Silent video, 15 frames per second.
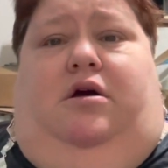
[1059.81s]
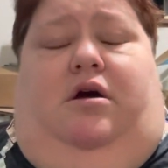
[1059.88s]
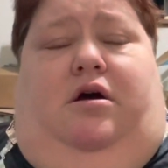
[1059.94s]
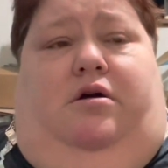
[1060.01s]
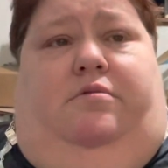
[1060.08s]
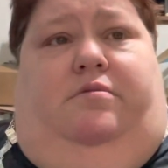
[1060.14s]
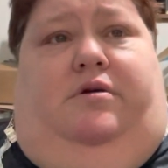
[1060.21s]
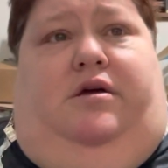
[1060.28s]

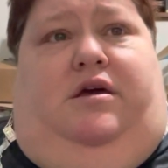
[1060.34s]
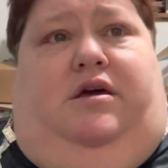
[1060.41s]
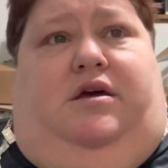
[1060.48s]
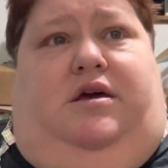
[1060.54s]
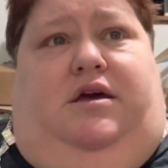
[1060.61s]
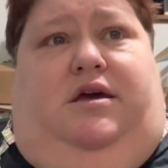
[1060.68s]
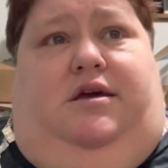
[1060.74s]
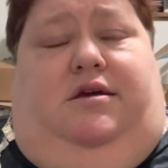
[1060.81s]
I'm like,
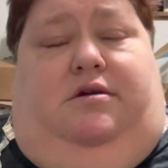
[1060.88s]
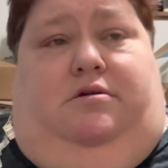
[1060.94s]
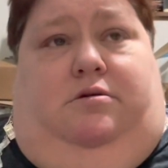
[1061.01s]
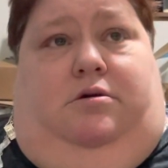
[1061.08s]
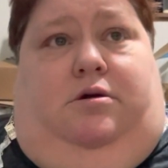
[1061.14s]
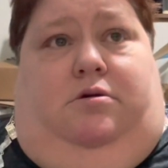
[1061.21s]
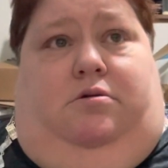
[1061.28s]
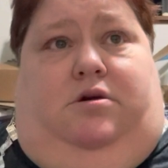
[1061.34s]

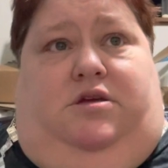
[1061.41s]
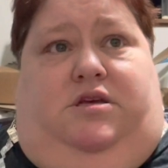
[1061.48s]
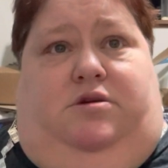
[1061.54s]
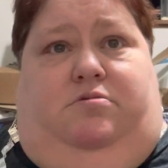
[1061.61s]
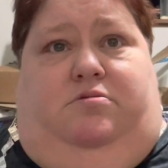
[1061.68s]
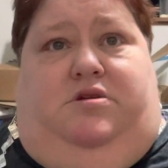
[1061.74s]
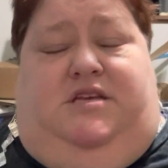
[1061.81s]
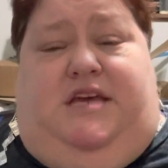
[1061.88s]
because he
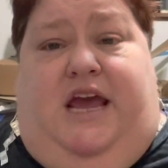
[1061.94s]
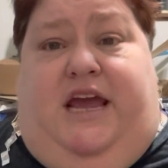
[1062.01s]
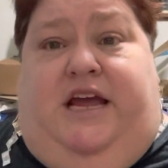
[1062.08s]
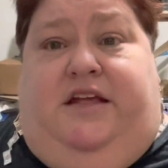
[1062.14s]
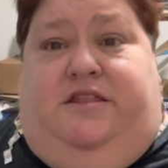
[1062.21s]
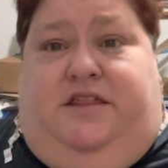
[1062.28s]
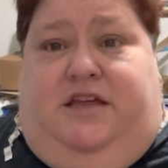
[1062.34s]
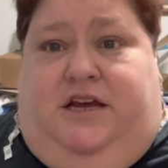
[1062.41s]
was
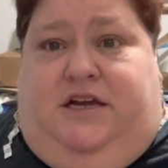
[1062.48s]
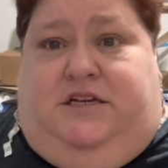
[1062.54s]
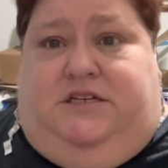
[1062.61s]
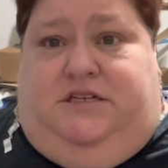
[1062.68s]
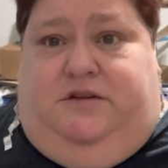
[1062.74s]
saying things